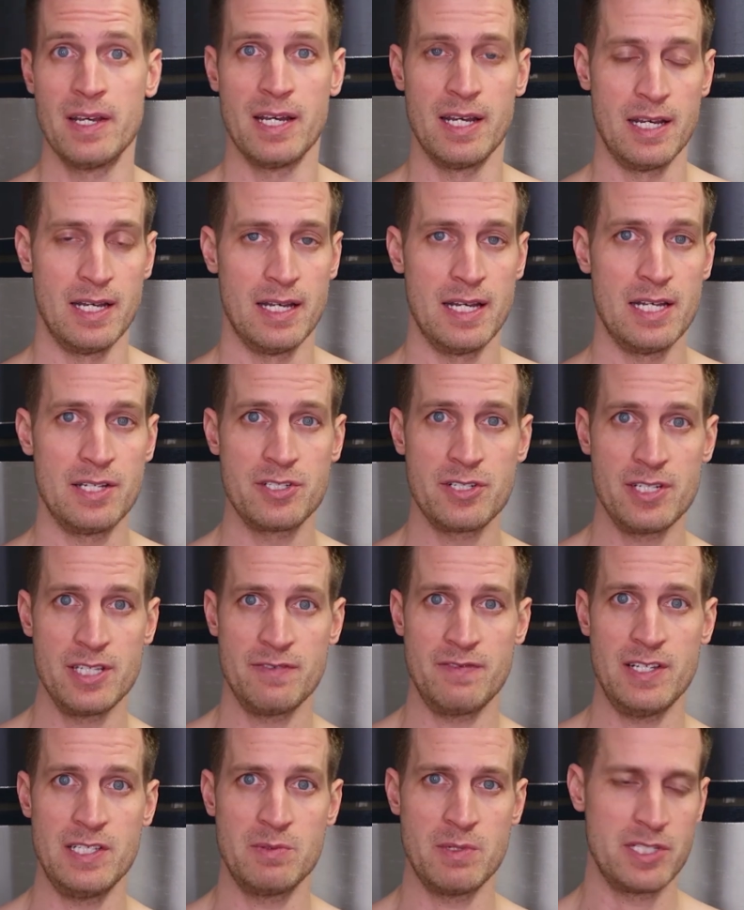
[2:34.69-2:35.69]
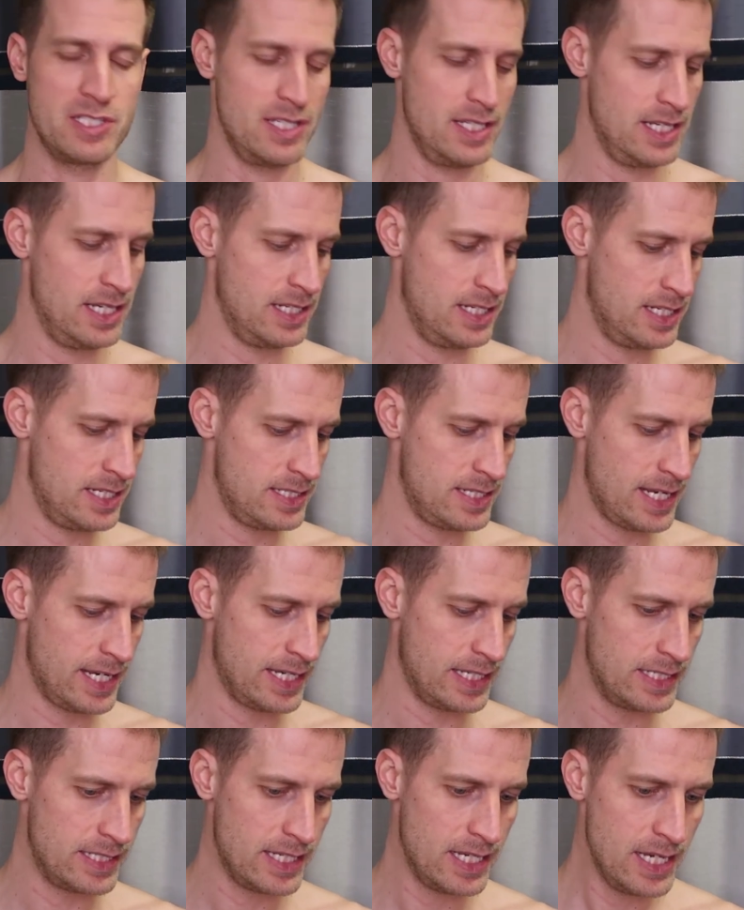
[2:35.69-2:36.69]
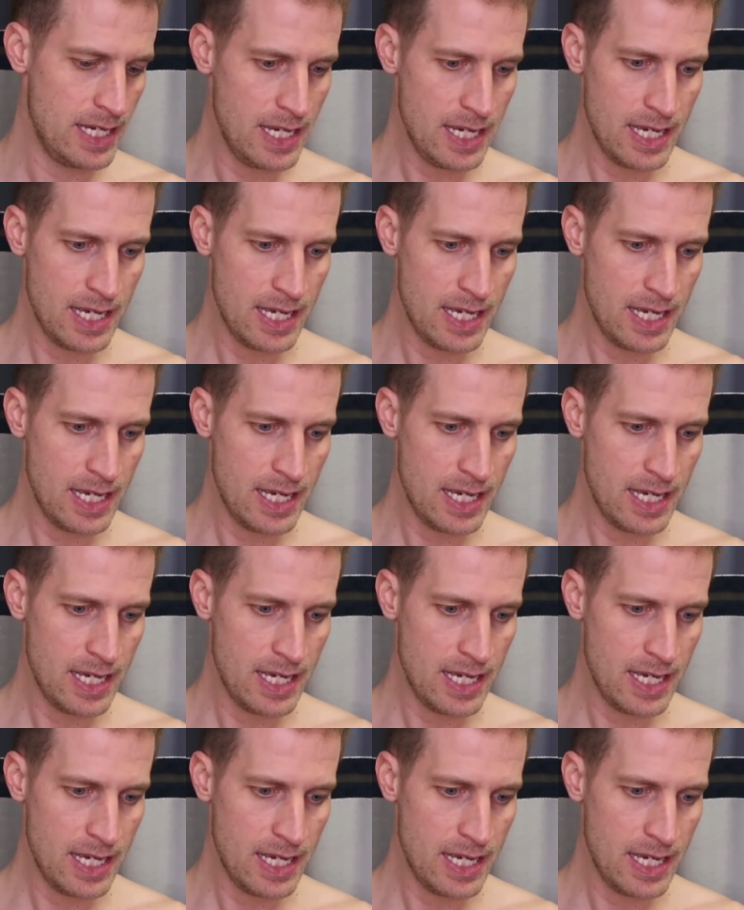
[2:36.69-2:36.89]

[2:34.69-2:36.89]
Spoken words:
I'll show you the face wash in a second.